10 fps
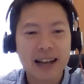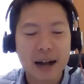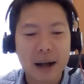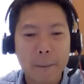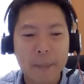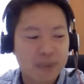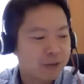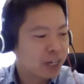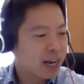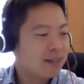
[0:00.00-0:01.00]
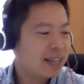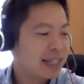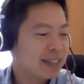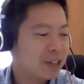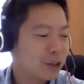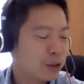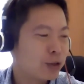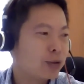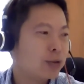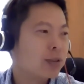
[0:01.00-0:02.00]
But for now, let's go
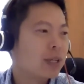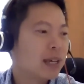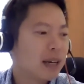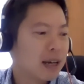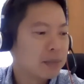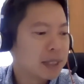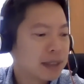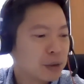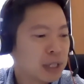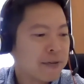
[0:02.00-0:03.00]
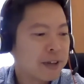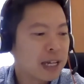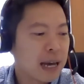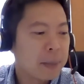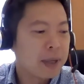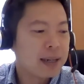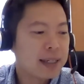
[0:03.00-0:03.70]
to Mr. Zulkifli Amin.